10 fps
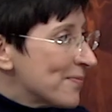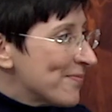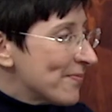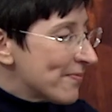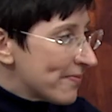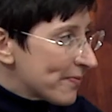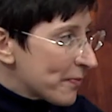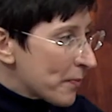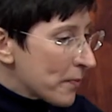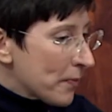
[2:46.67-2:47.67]

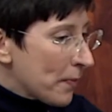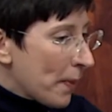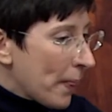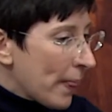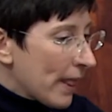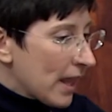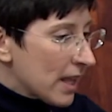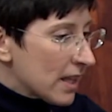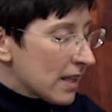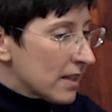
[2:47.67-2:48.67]

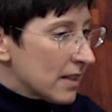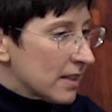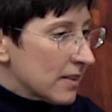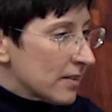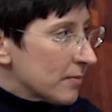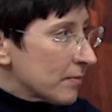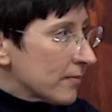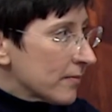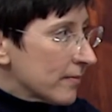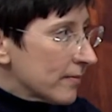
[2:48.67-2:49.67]

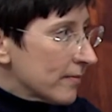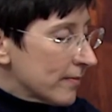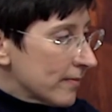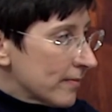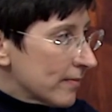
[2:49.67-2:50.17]
(silent)